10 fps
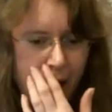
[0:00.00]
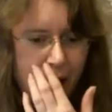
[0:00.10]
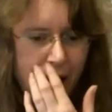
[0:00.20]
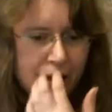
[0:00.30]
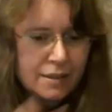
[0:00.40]

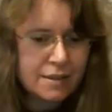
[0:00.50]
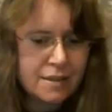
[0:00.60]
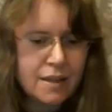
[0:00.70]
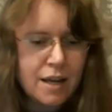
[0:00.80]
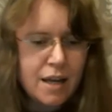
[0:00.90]

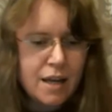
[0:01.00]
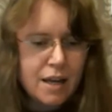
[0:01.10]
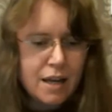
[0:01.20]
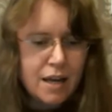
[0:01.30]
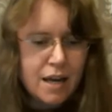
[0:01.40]
And
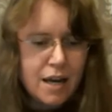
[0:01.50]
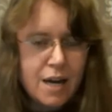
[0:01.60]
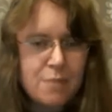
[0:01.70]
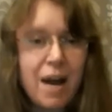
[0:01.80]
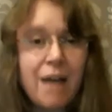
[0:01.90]

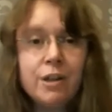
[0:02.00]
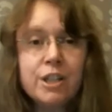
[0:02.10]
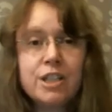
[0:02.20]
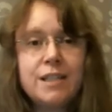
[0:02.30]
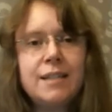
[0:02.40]
I
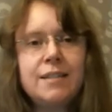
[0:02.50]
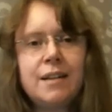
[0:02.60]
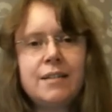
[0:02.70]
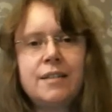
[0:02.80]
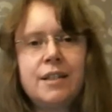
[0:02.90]
watched
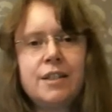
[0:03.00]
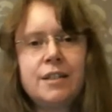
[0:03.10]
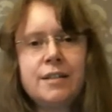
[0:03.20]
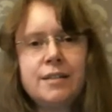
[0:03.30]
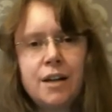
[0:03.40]
Lisa
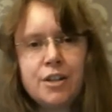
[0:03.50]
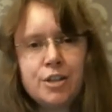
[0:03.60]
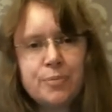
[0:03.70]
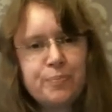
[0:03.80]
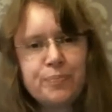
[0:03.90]
Stitching and
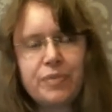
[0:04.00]
Such.